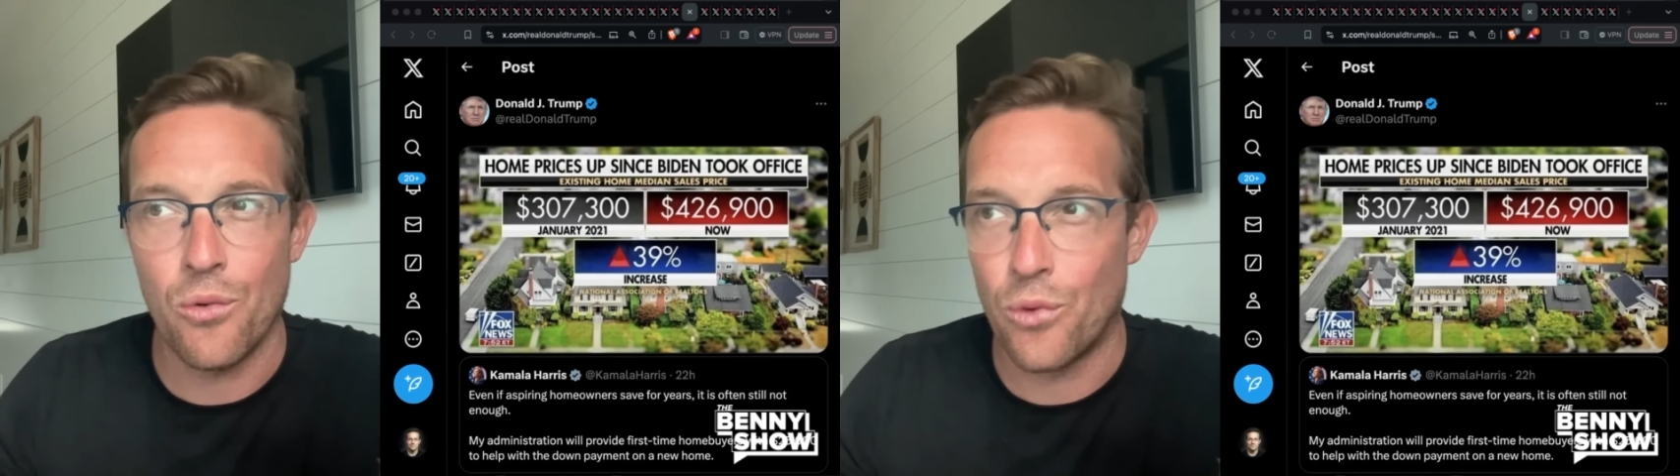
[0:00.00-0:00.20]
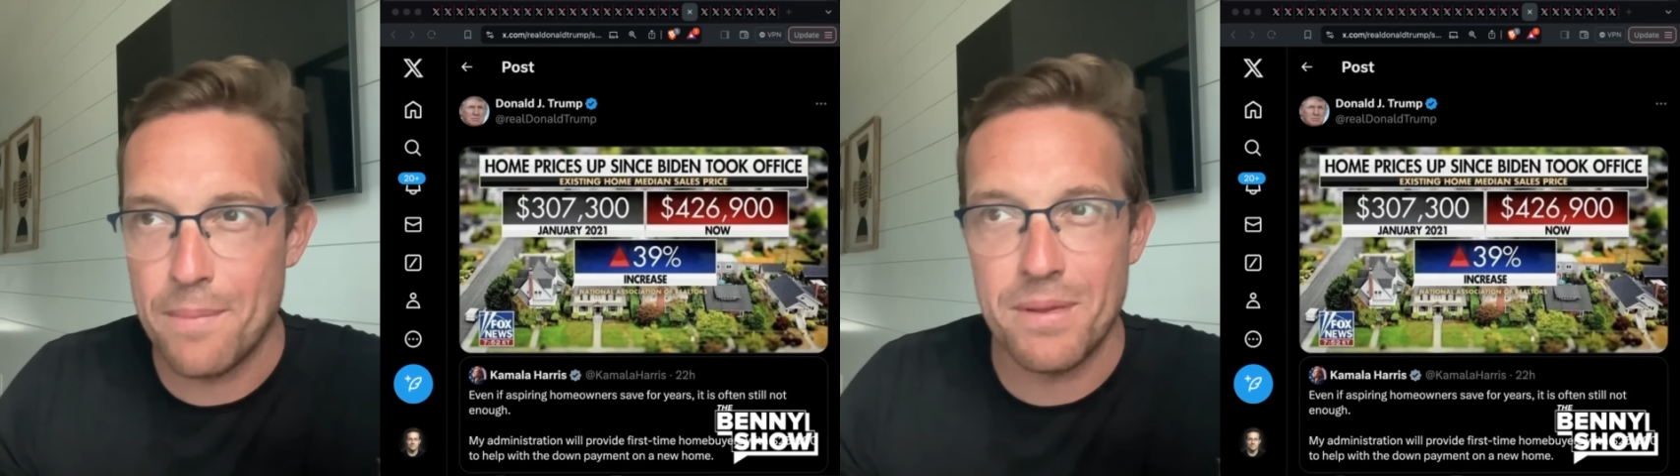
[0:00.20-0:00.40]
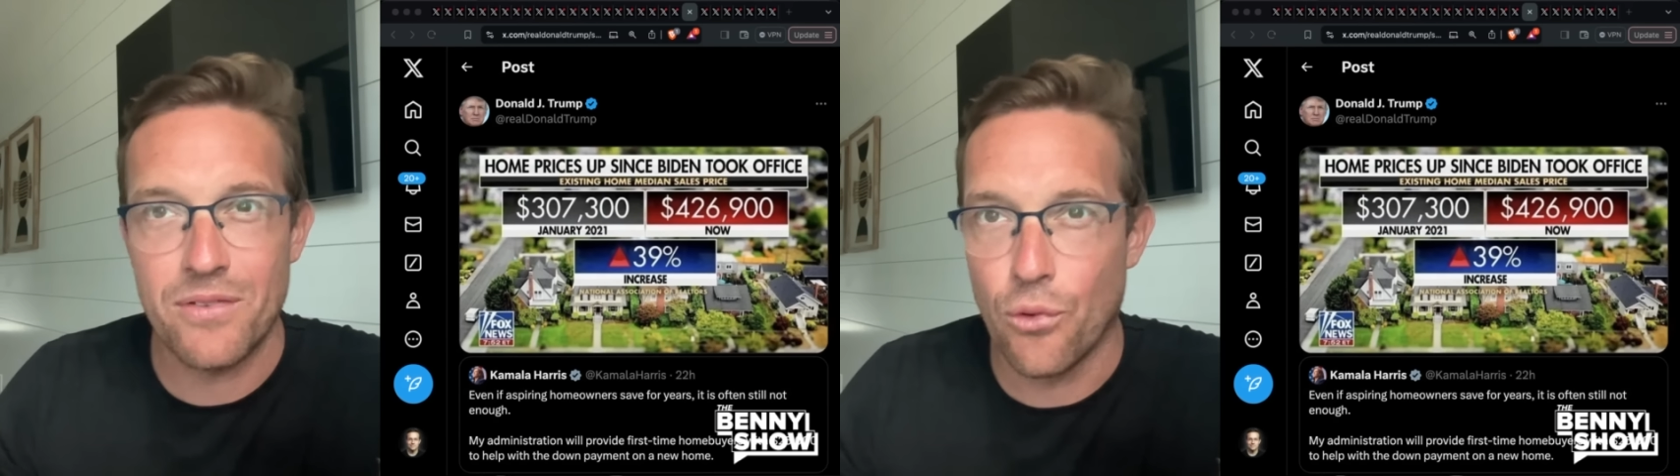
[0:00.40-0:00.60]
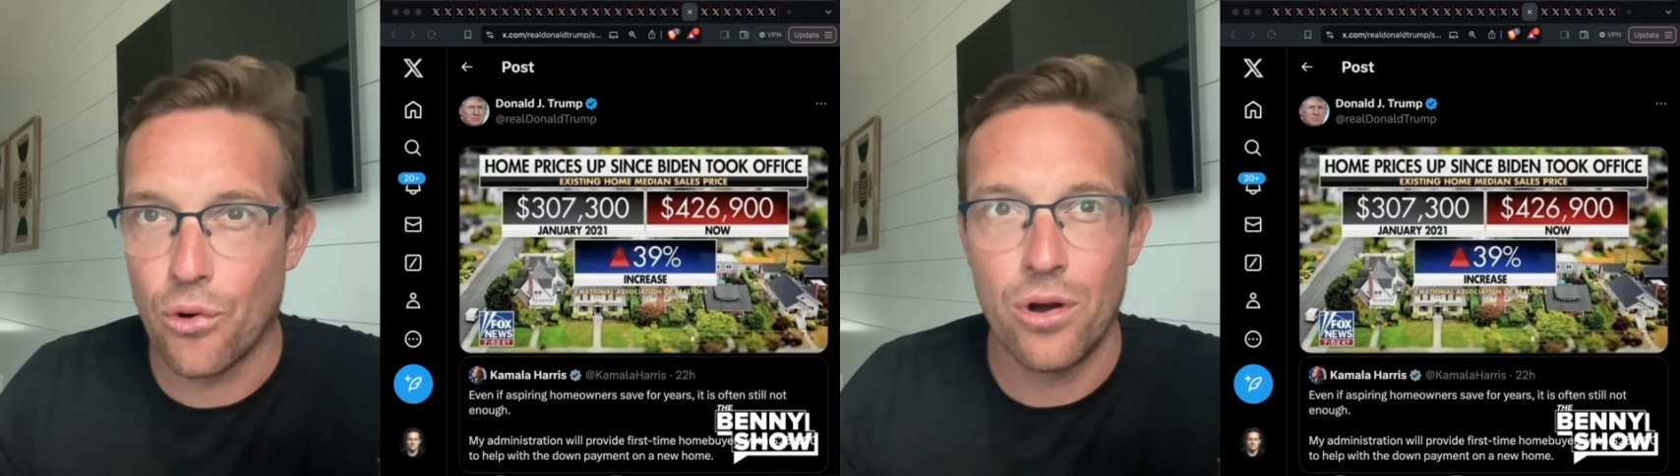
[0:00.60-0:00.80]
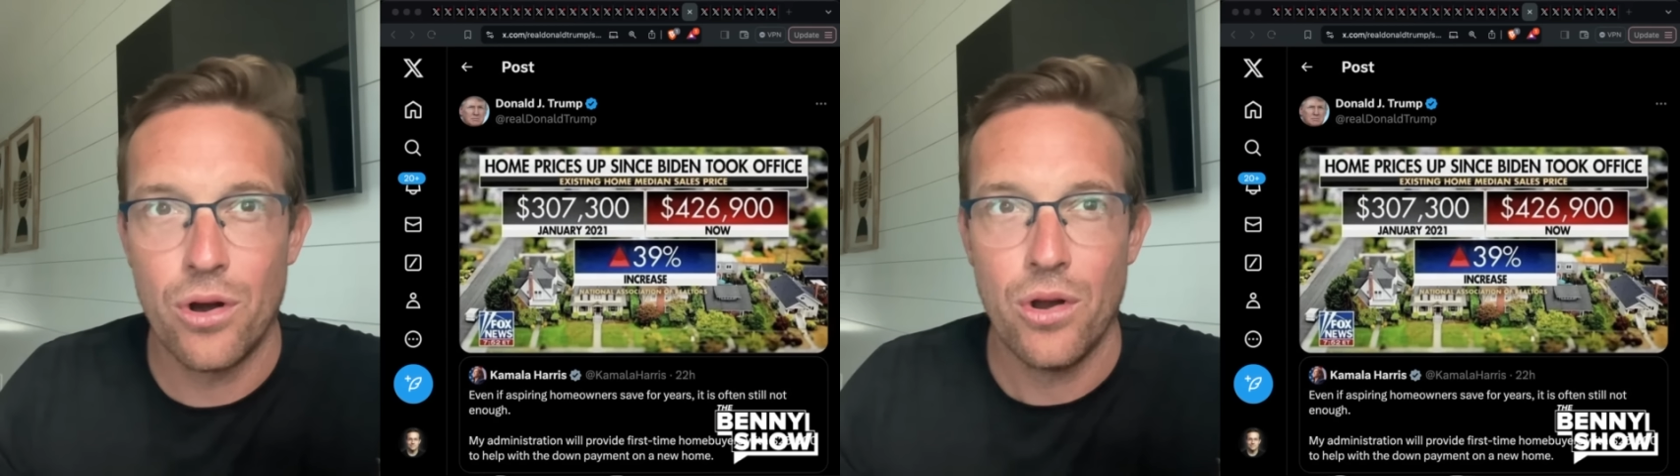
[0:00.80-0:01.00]
right
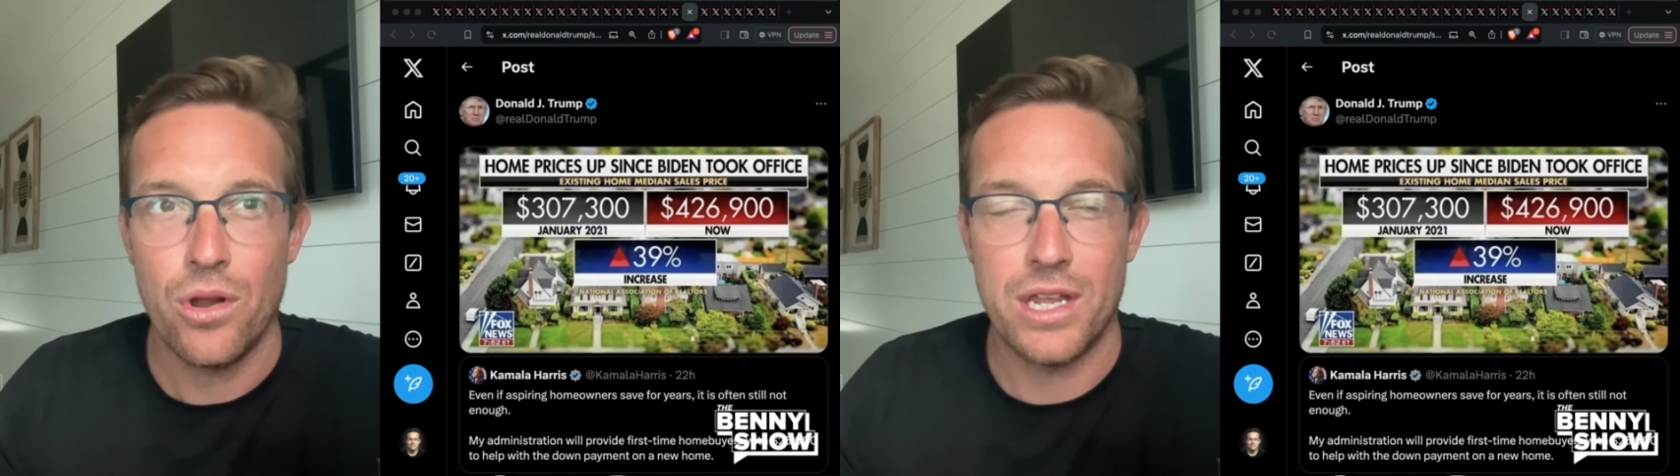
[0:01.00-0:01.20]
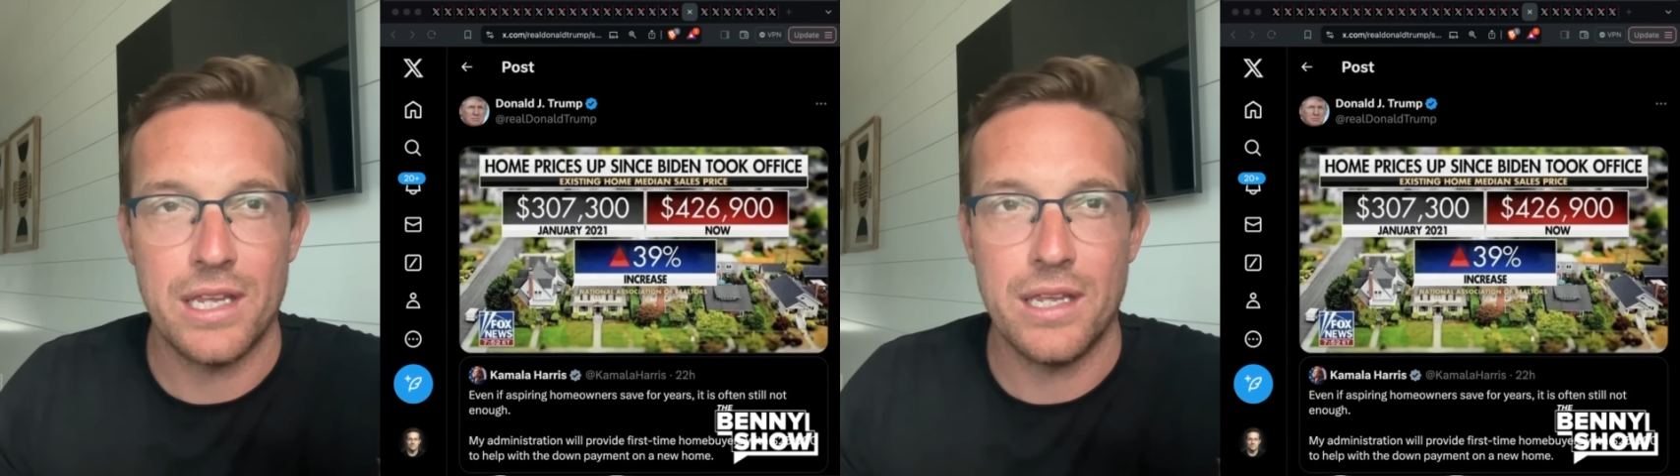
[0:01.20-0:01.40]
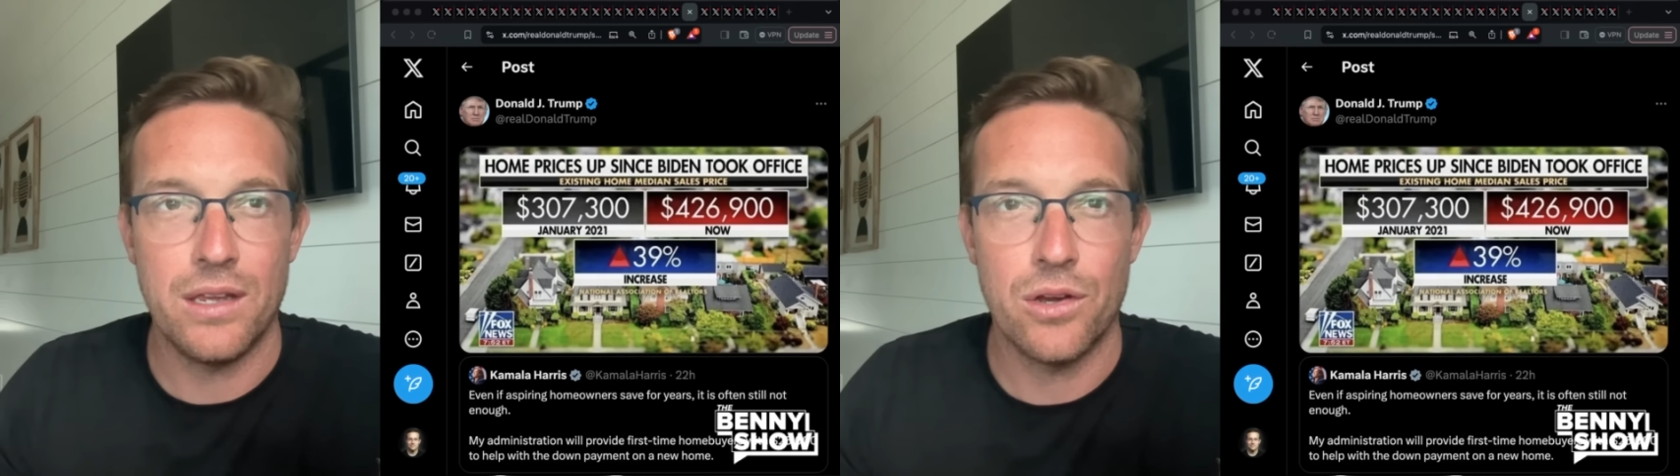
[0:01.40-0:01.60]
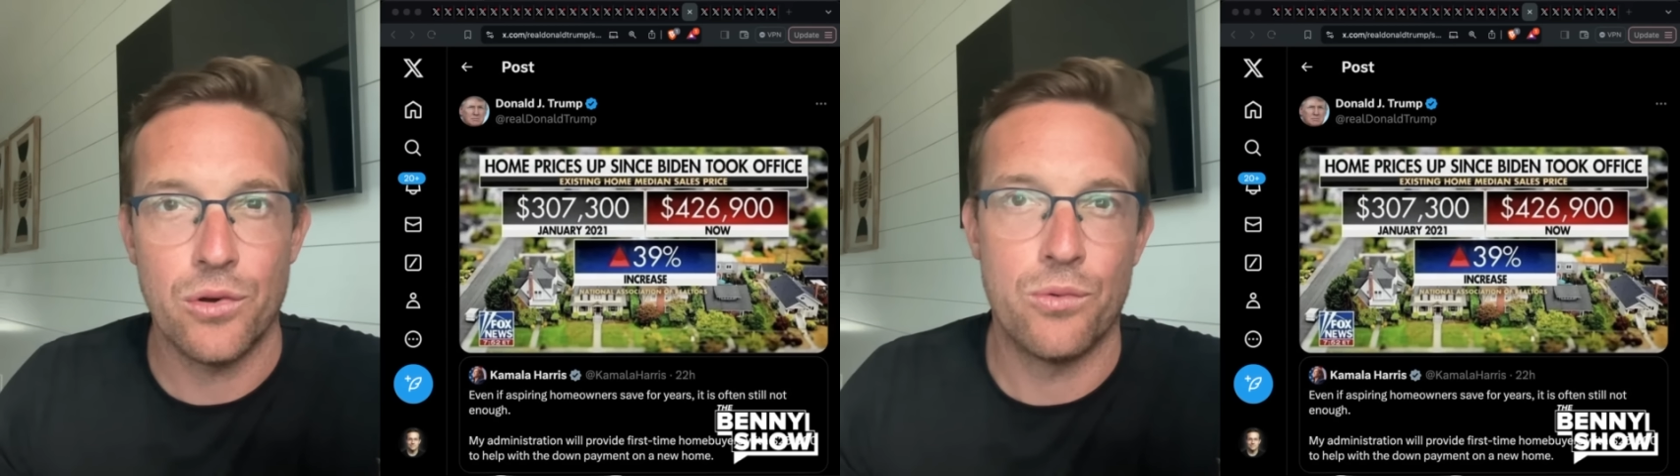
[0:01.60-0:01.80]
before he